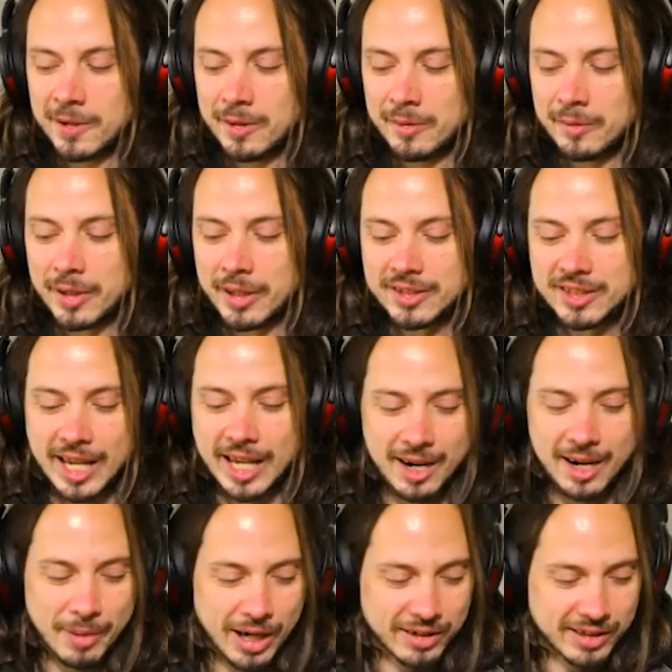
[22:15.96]
felt
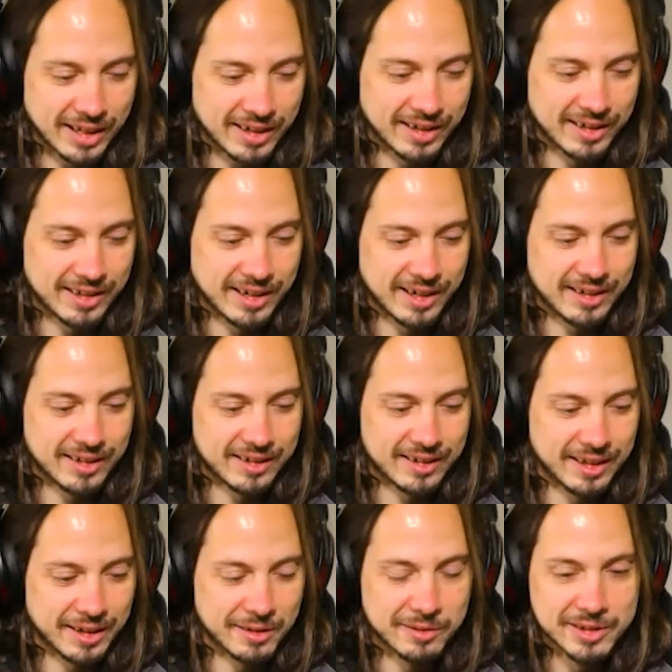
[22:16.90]
sad about that it
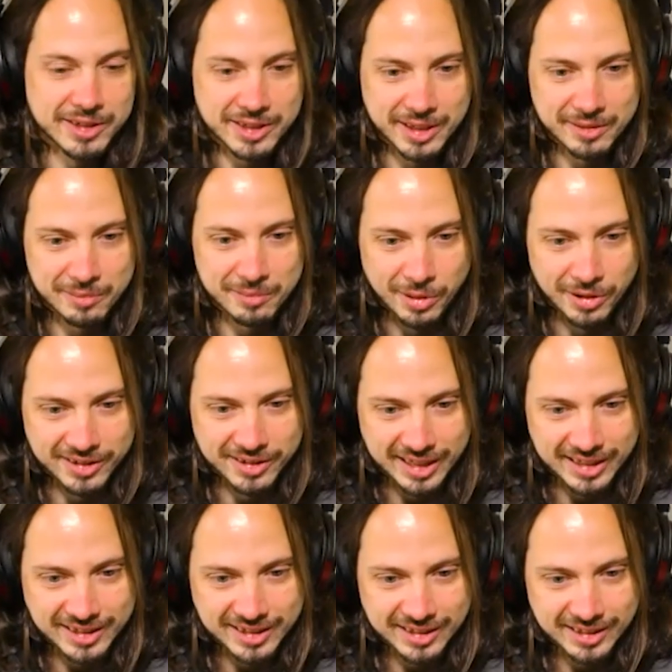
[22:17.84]
didn't receive more
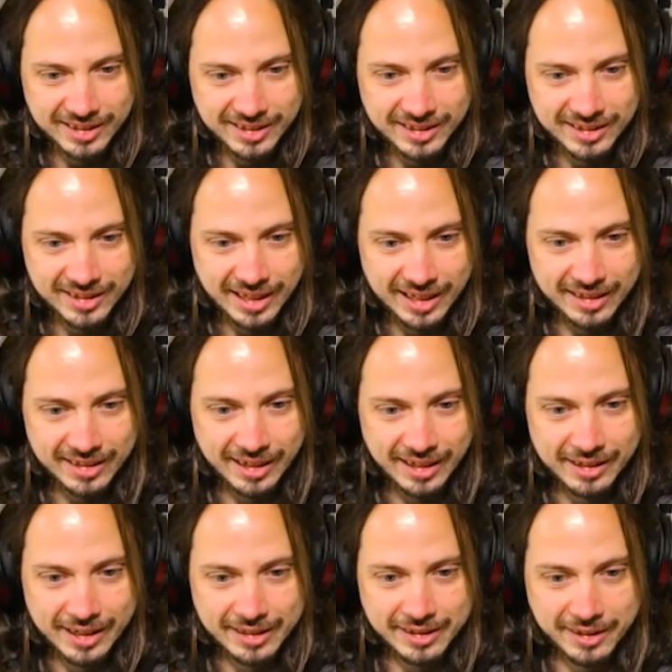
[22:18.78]
attention that,
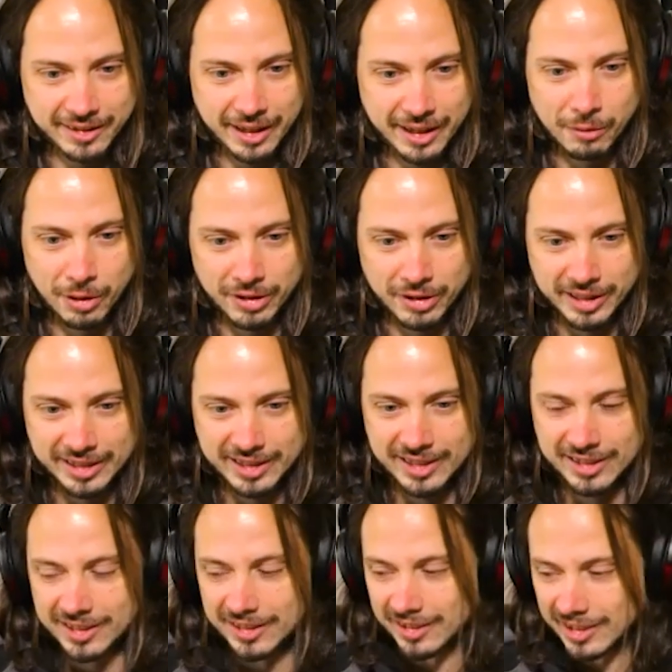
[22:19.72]
that, that you think well this
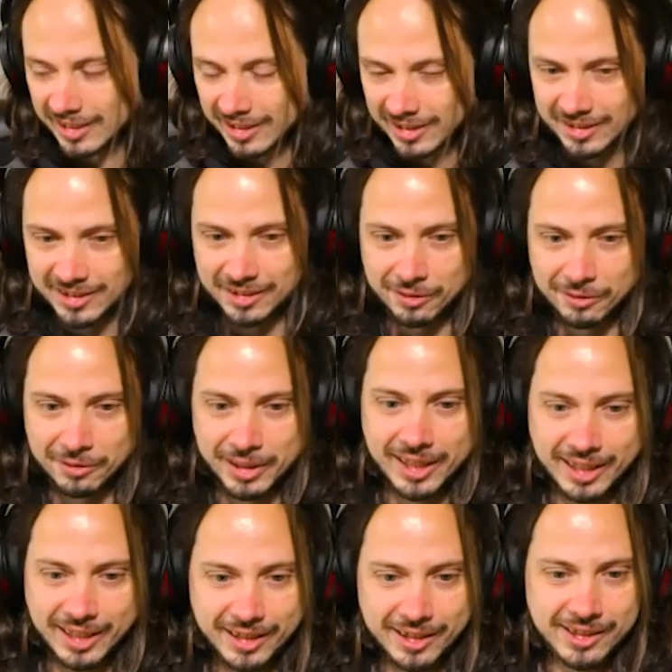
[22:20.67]
is this is a
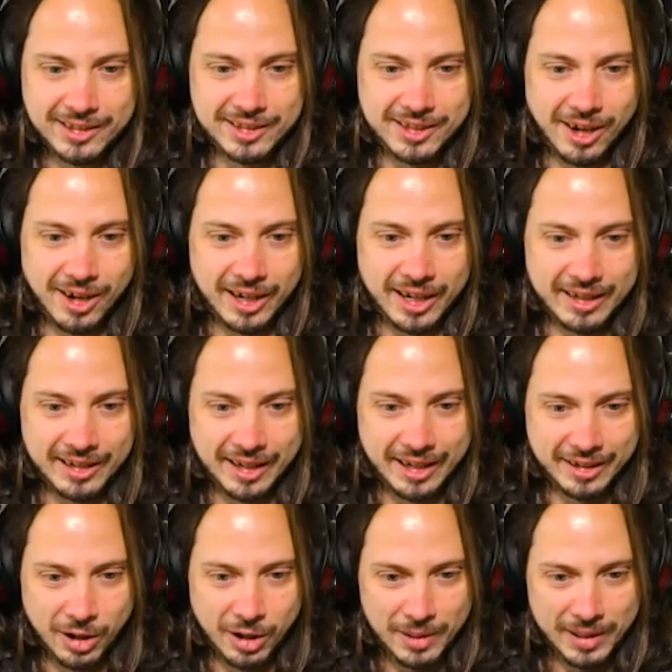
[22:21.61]
really good song and,
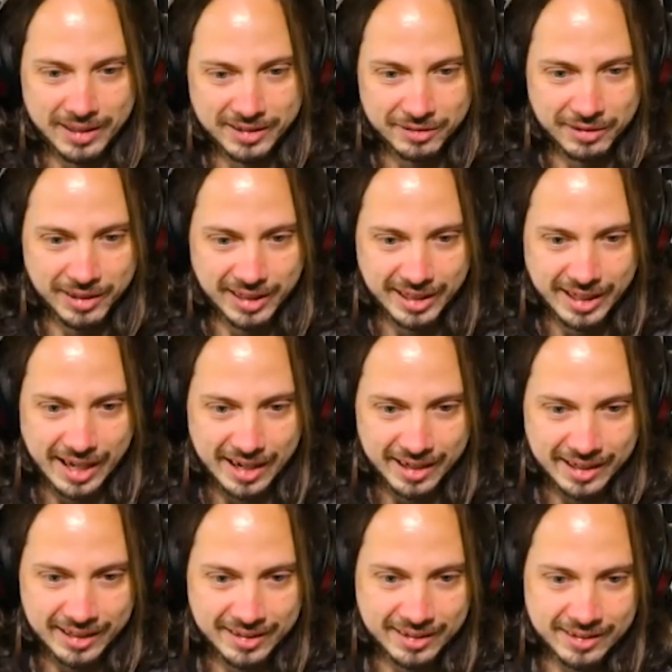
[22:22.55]
and nobody's really
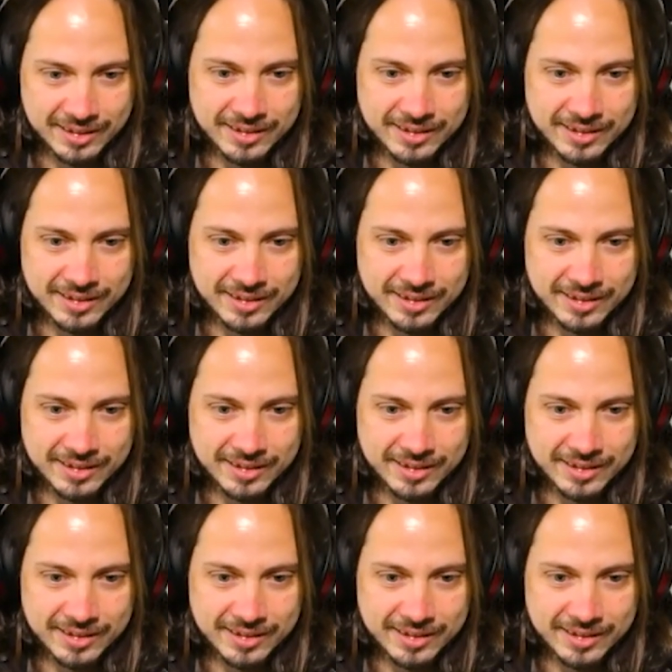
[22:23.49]
getting it